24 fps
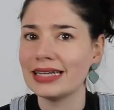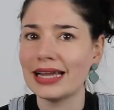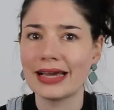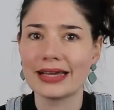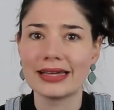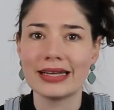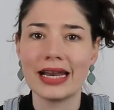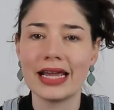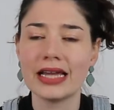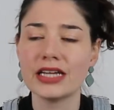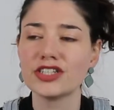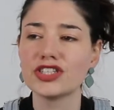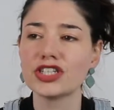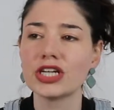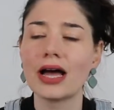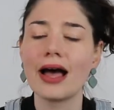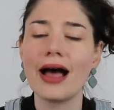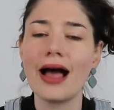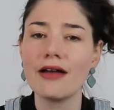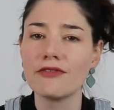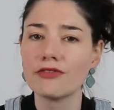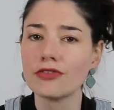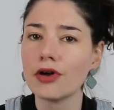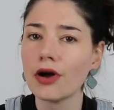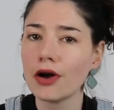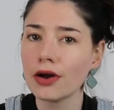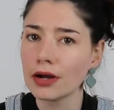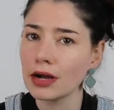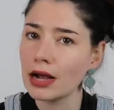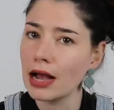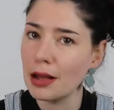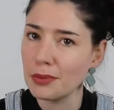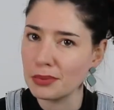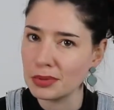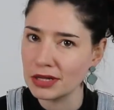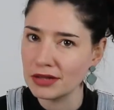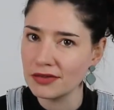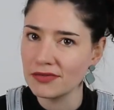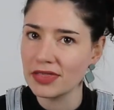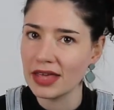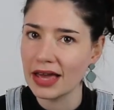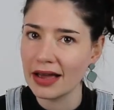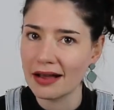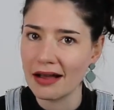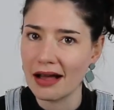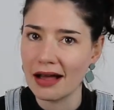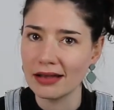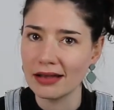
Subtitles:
Echinacea. I've got a couple of the